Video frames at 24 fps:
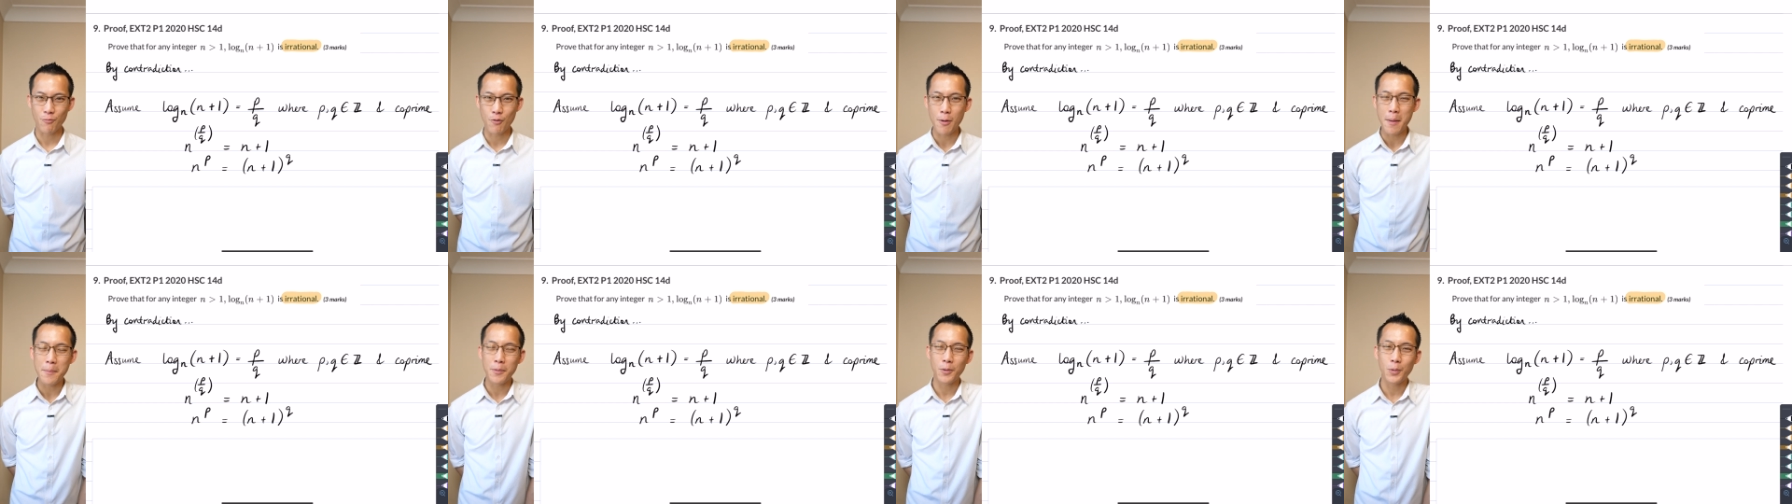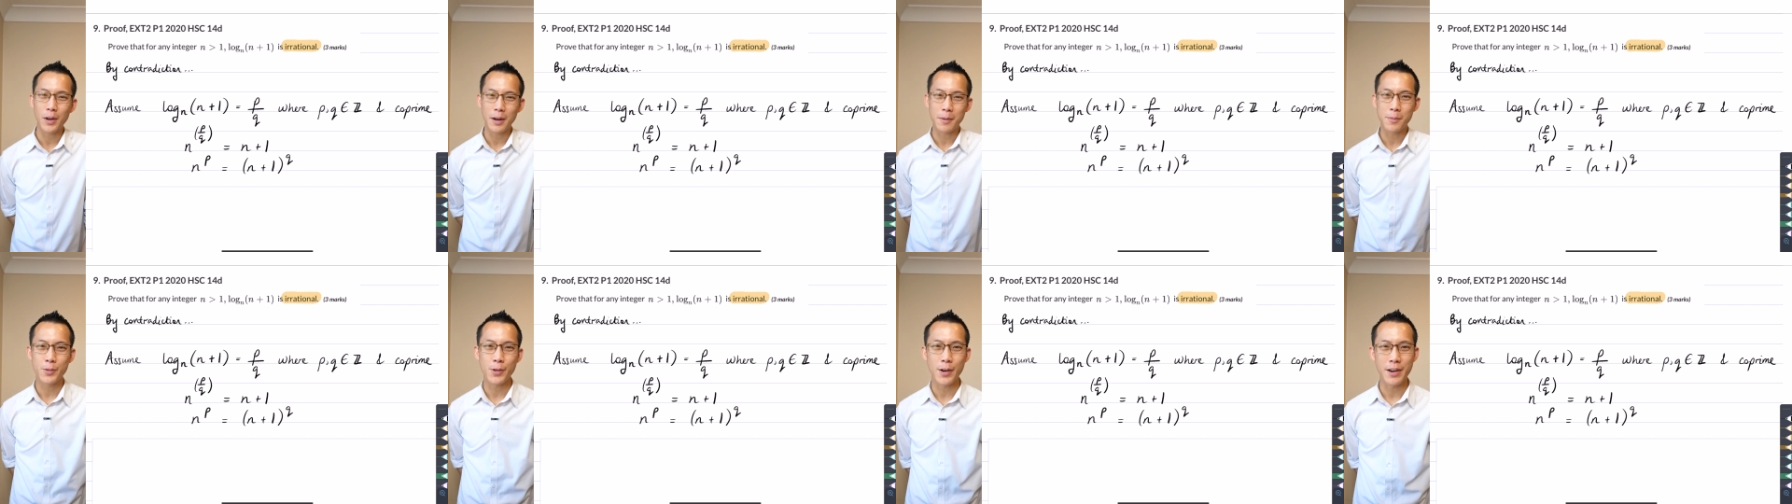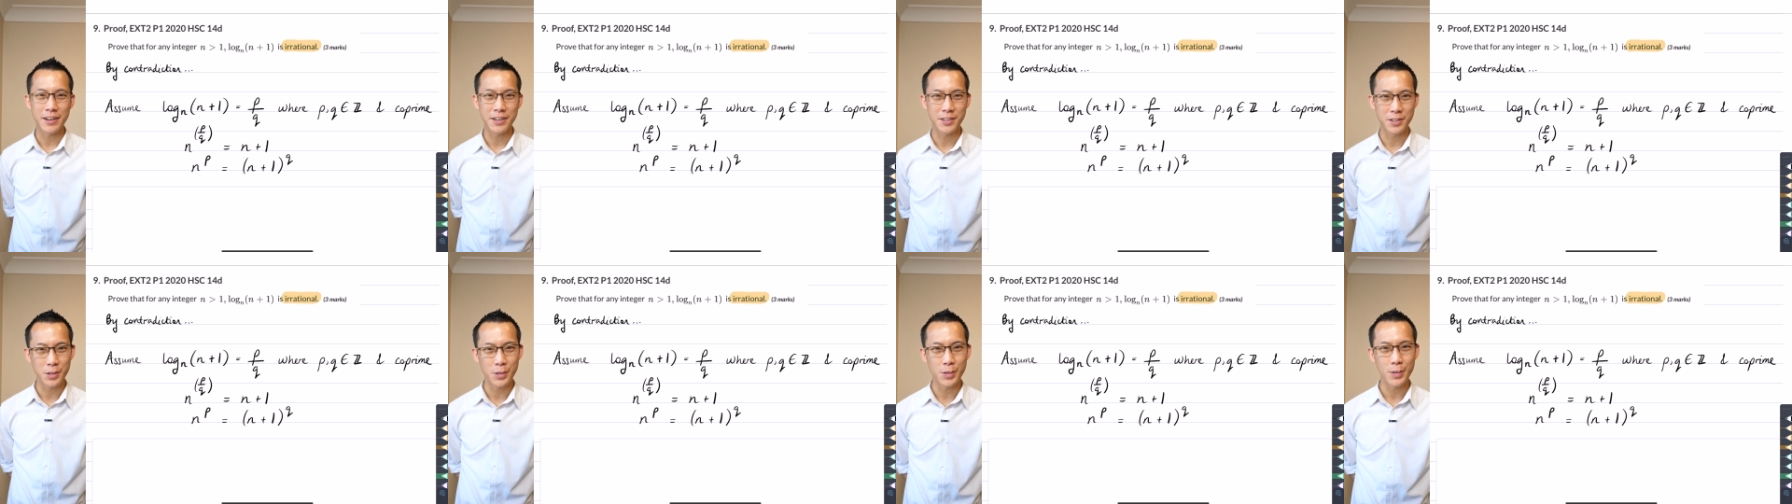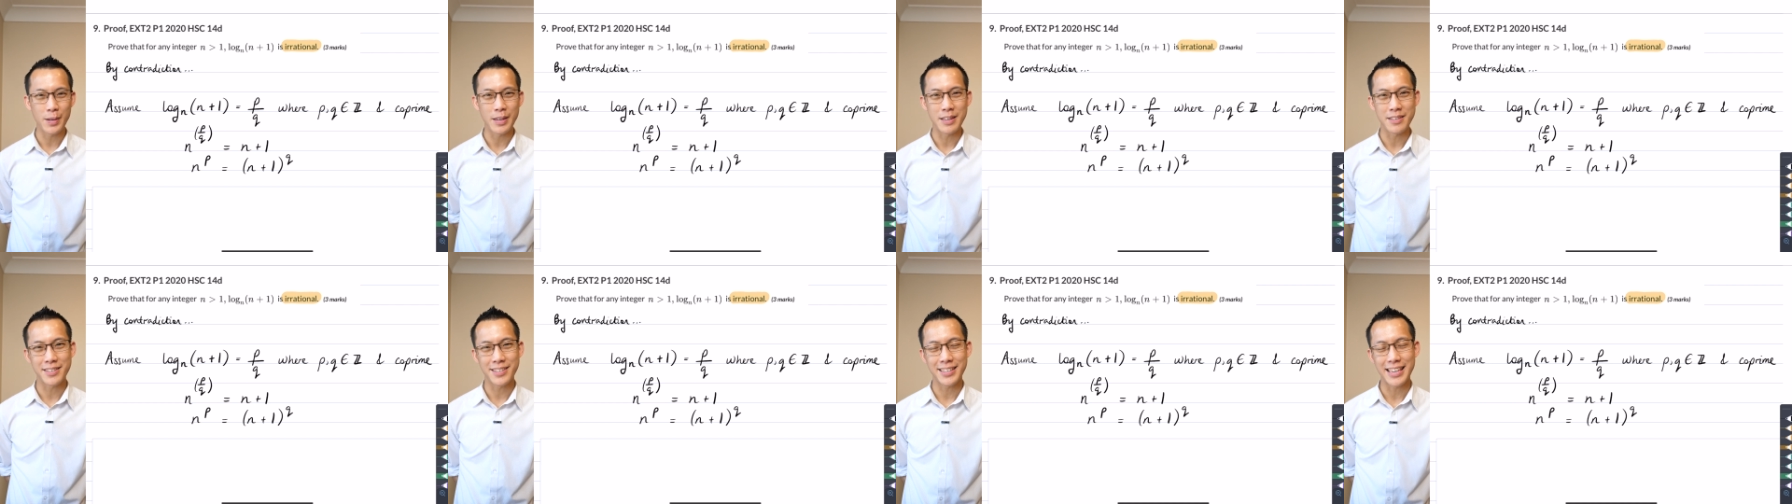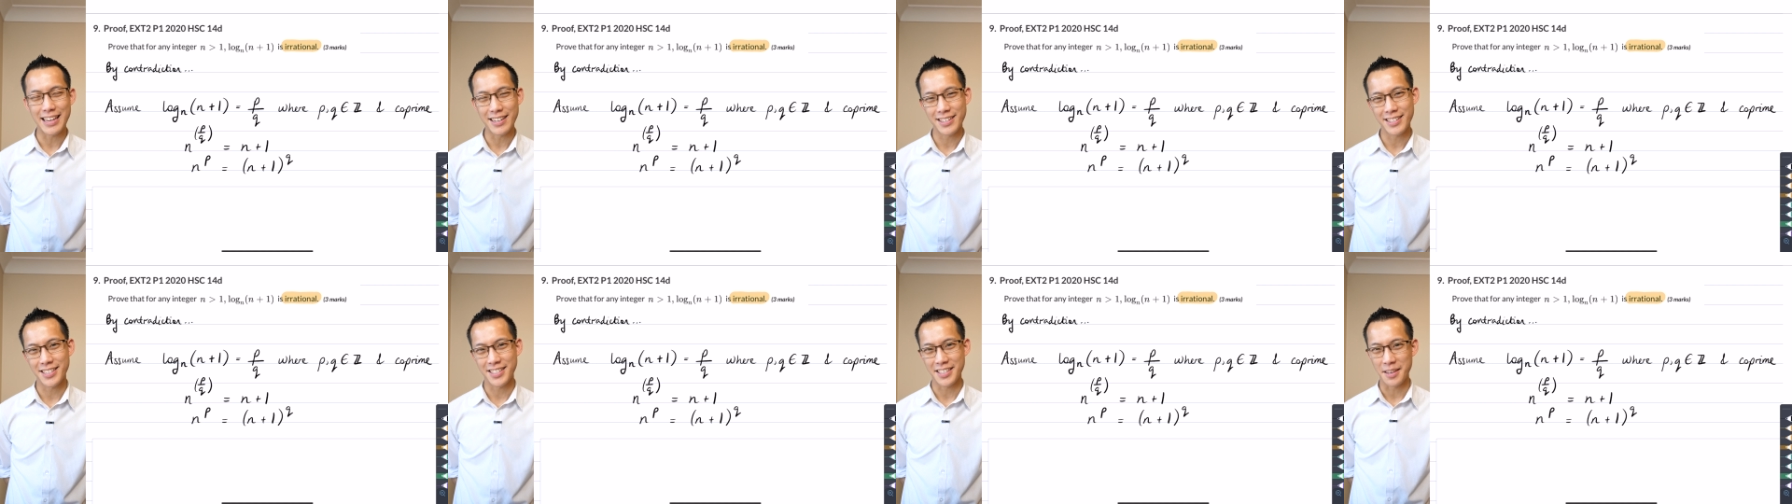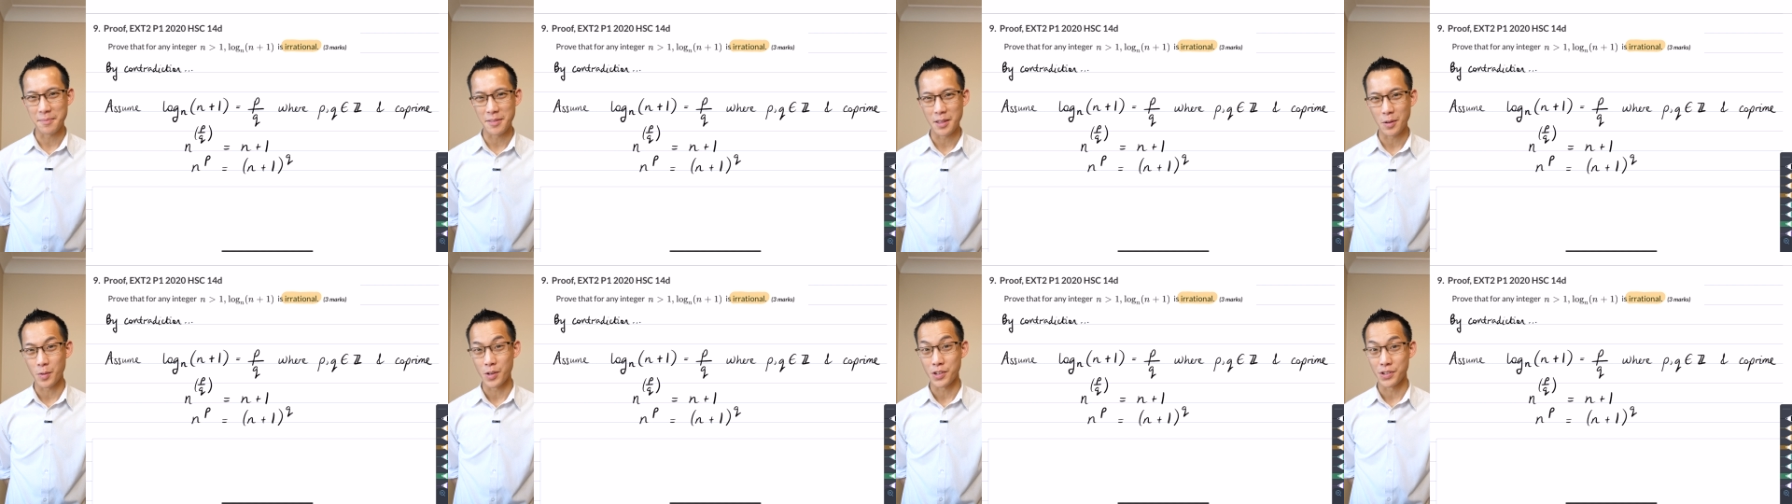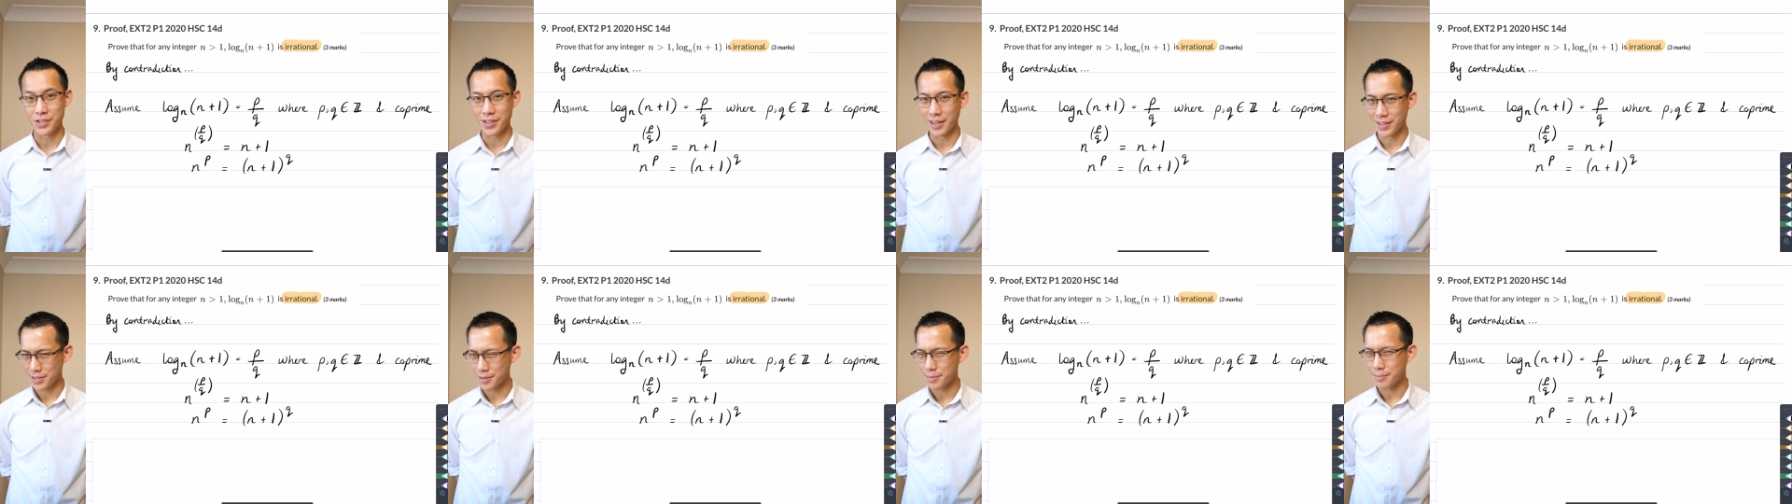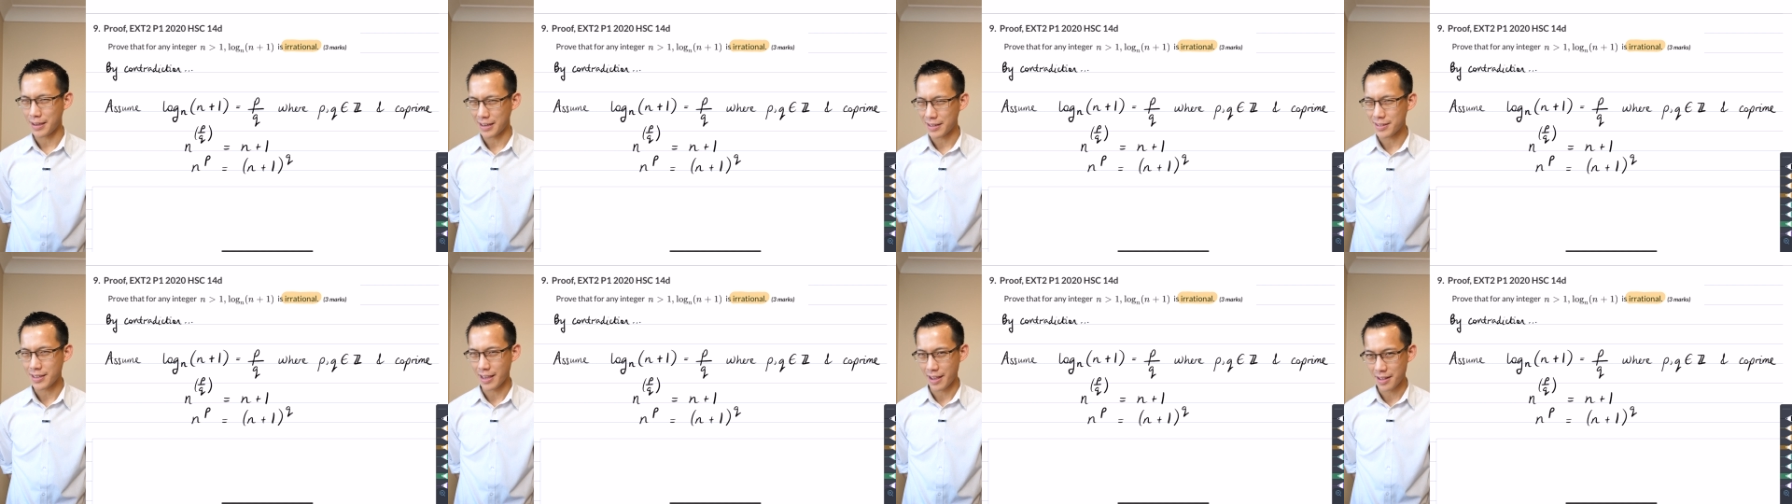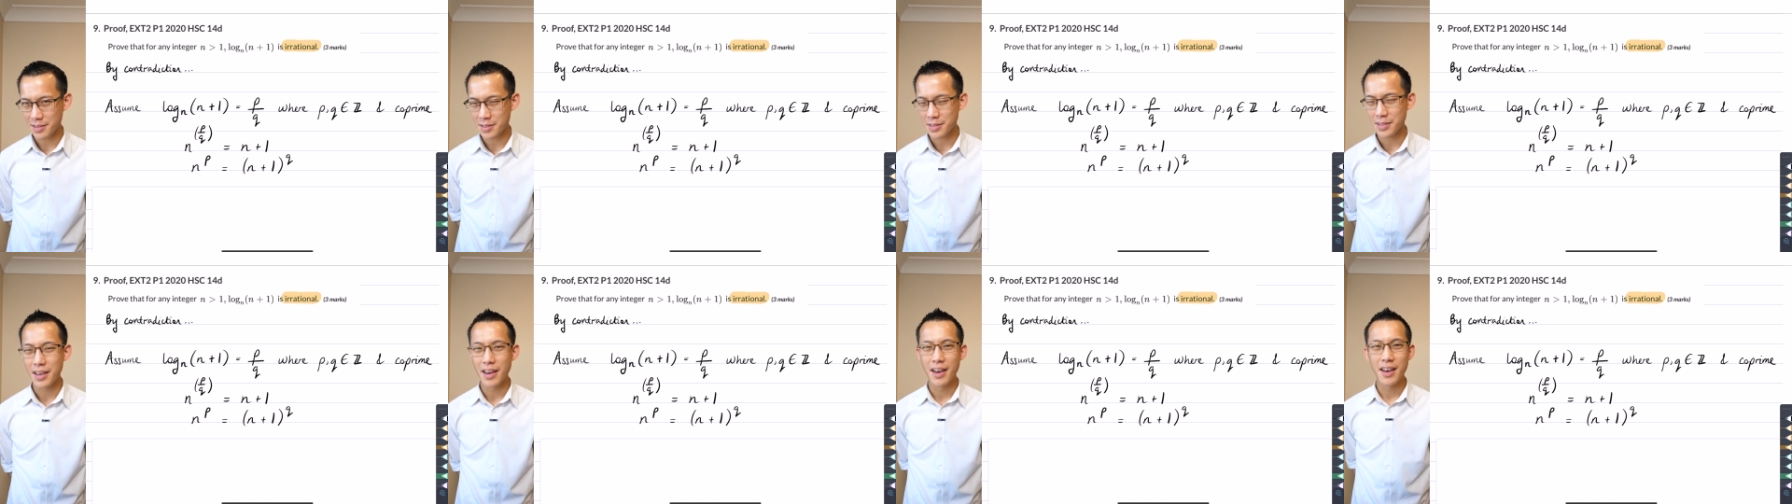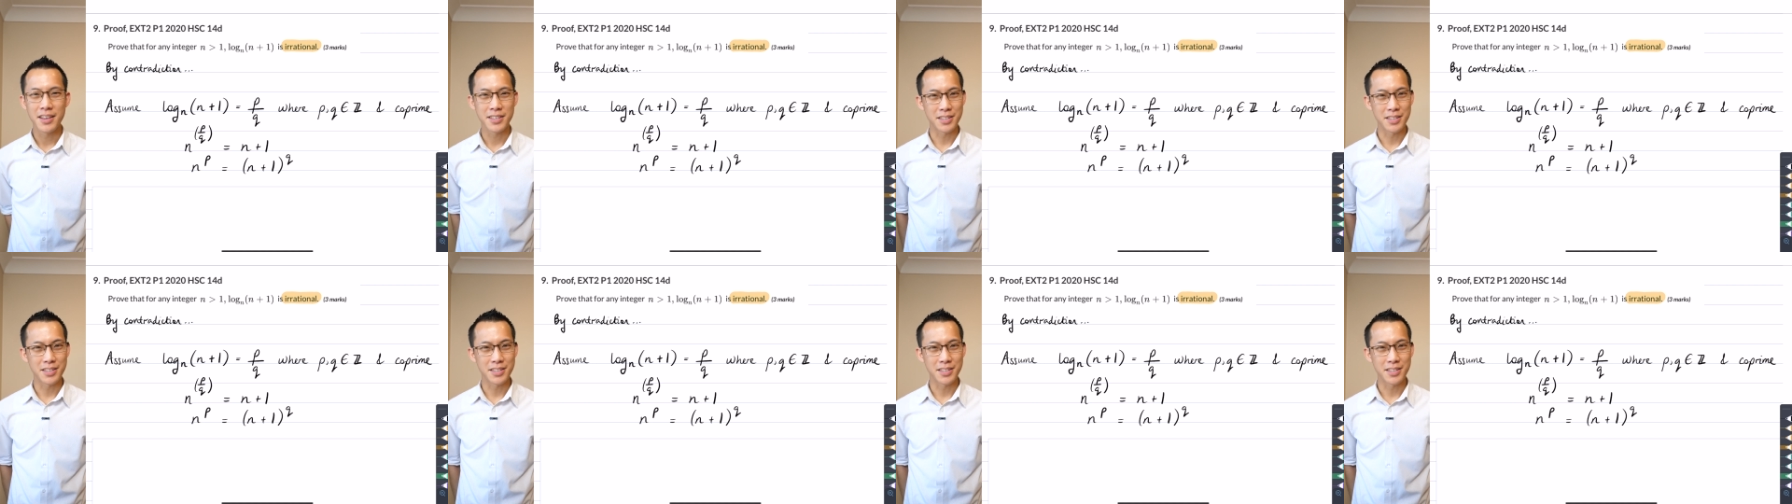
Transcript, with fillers: Remember, what I'm trying to do is get to something which doesn't make sense,